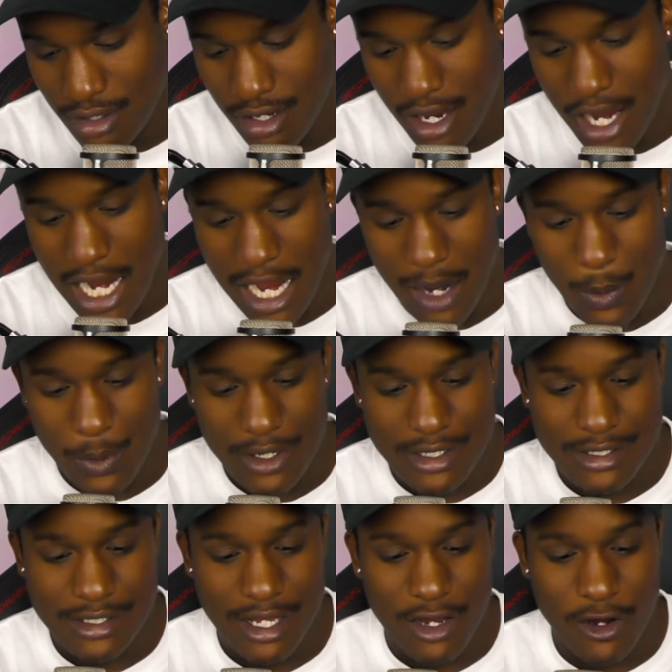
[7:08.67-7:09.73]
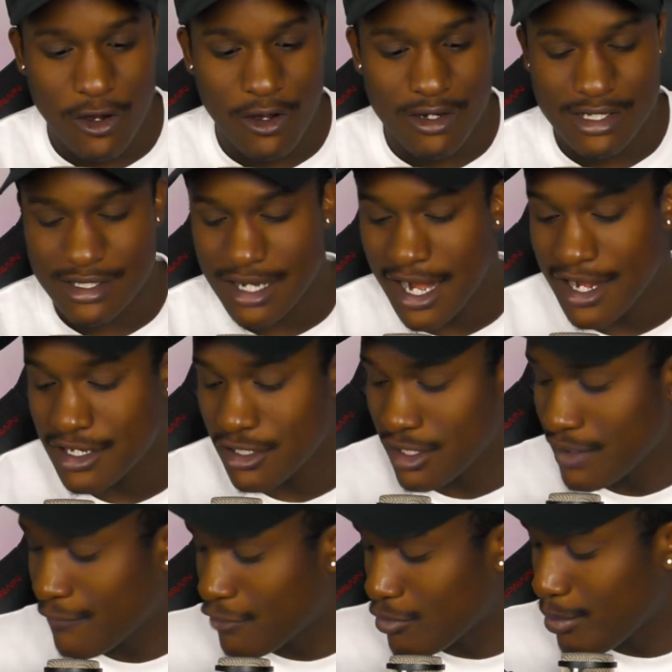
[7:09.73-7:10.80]
I wouldn't say our society is
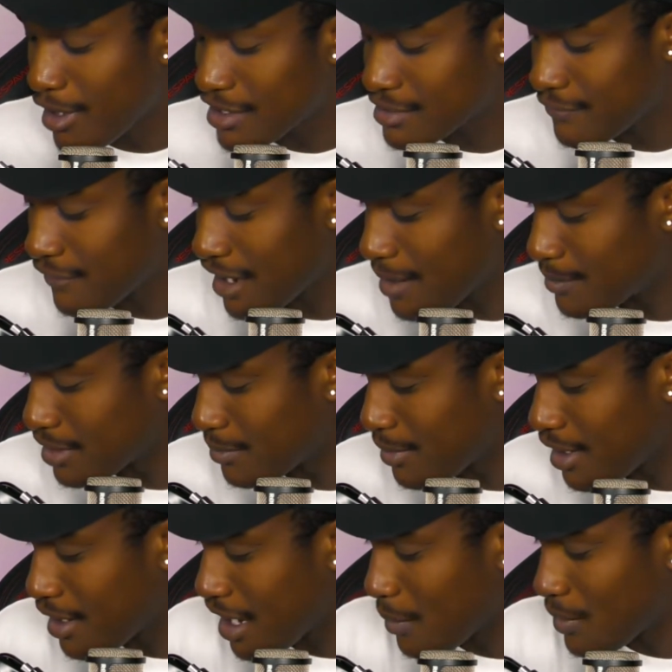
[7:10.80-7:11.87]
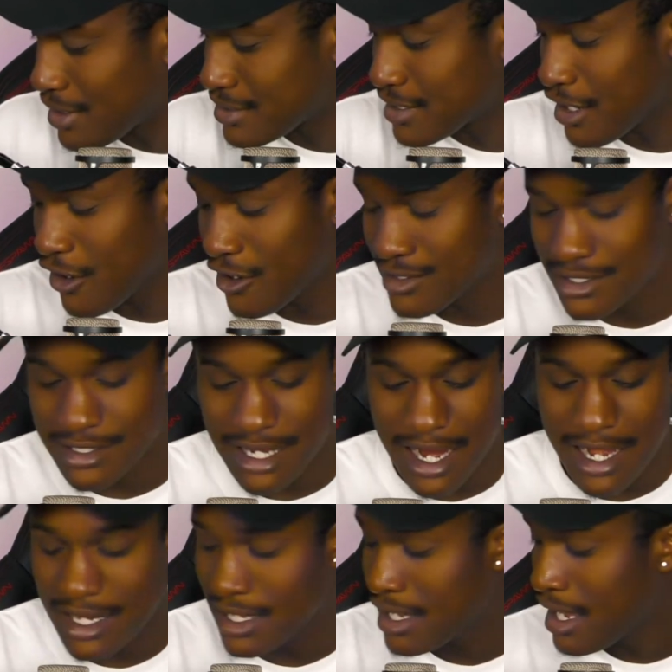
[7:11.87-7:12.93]
looking for the best family men. I wouldn't say our
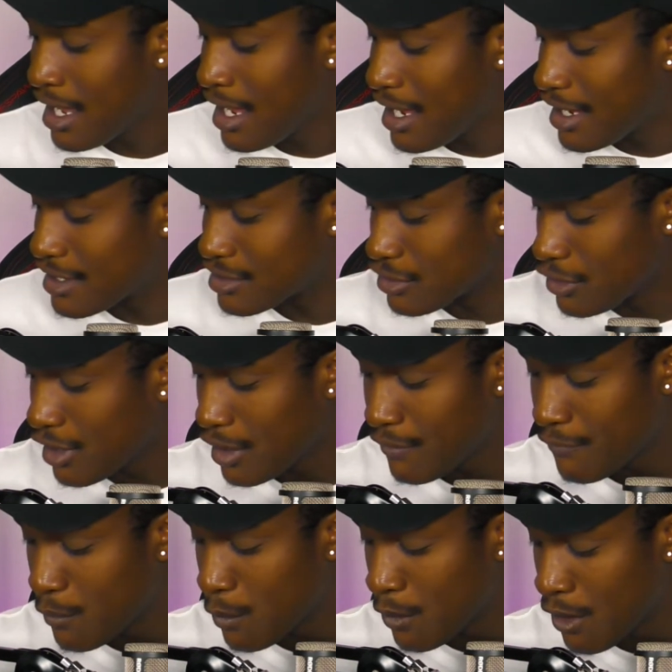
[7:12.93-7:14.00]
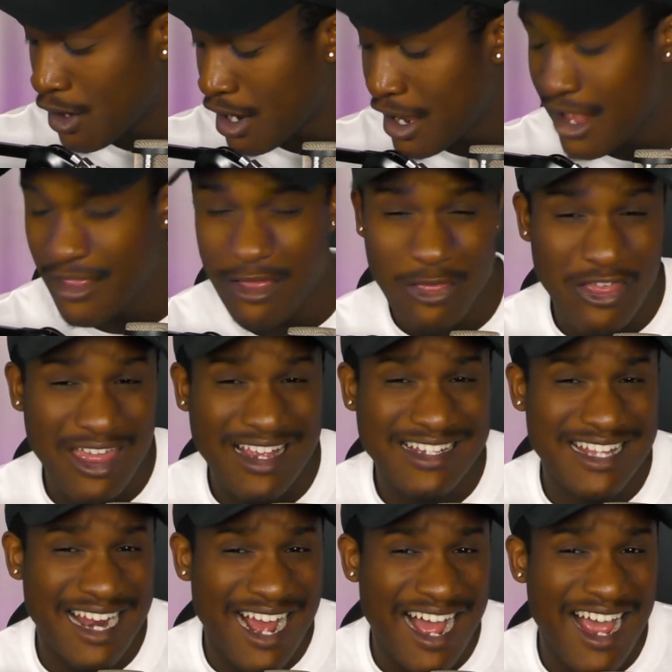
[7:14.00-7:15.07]
society is looking for the things
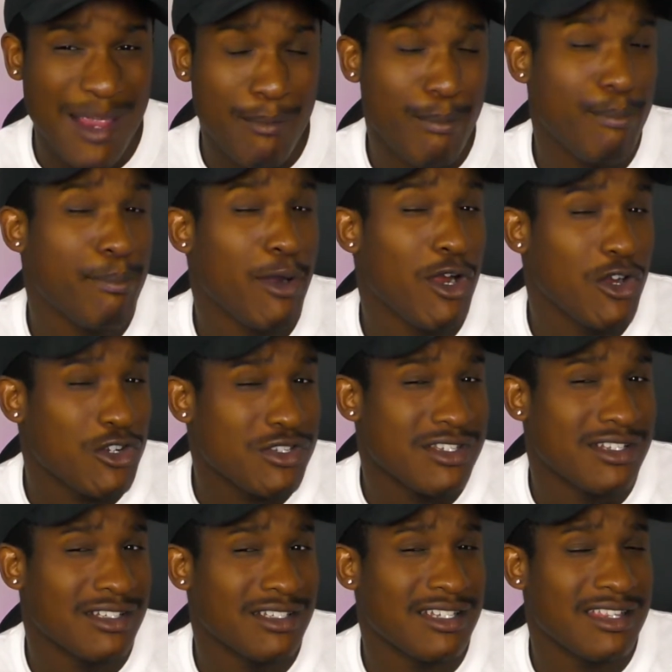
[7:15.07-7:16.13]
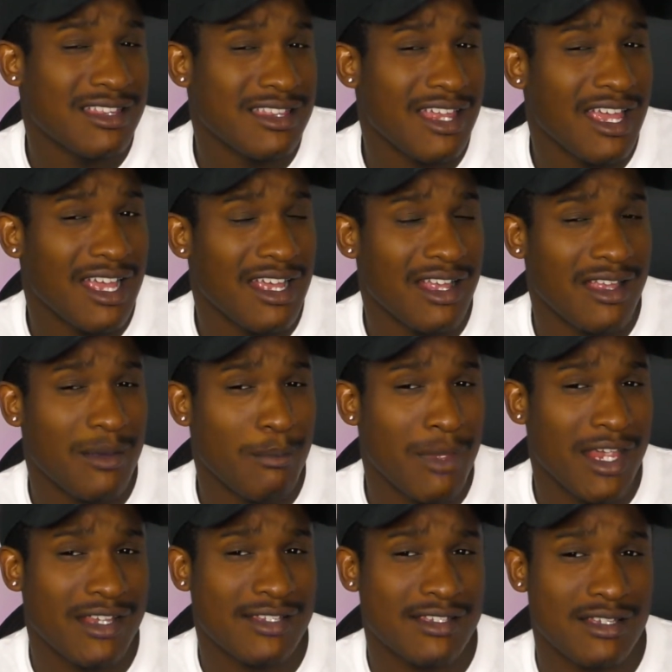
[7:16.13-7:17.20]
that I personally think
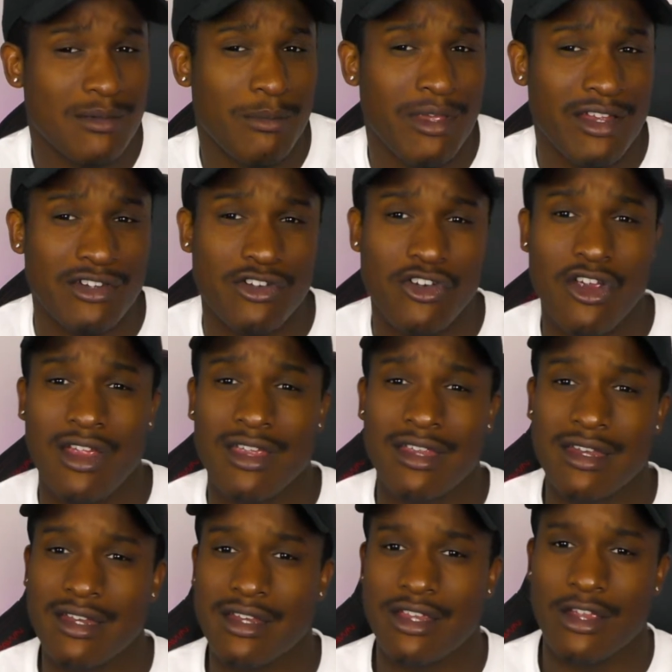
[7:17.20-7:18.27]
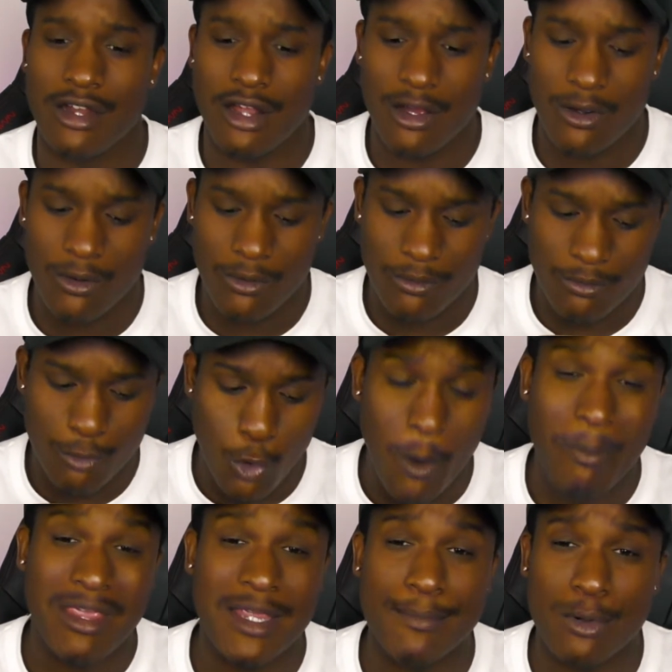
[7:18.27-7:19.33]
makes men great, you know, or
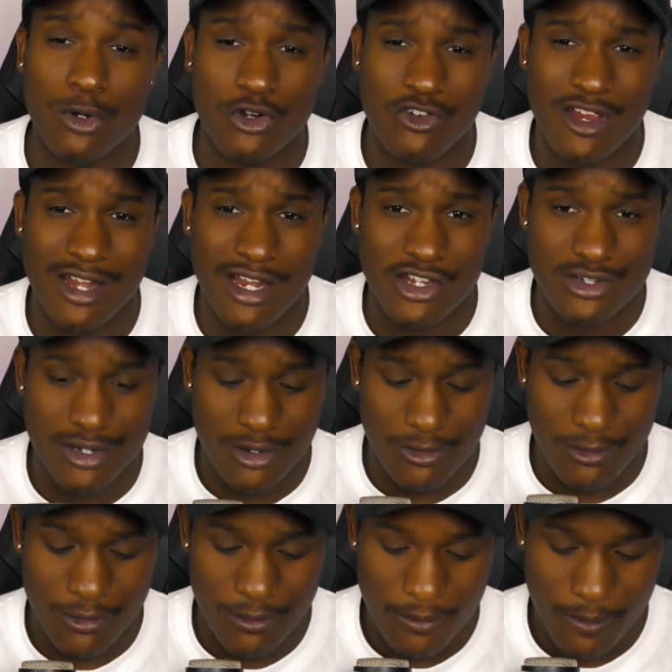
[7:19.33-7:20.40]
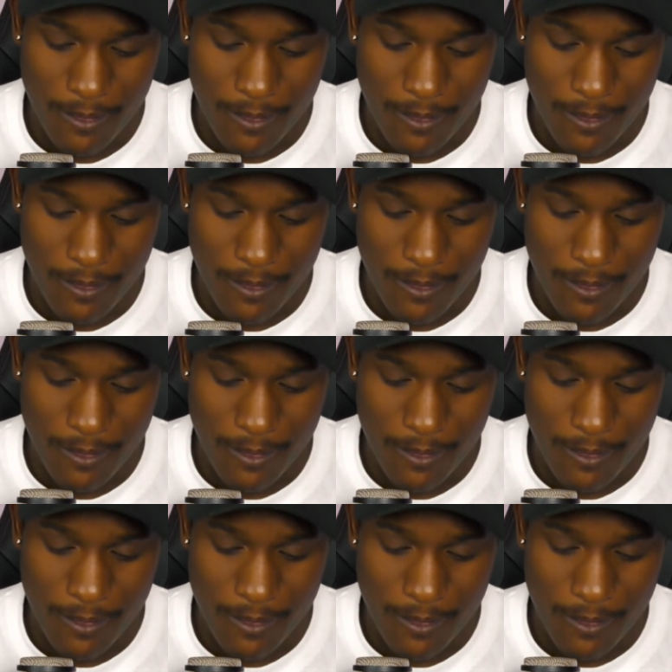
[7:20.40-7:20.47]
people great in general,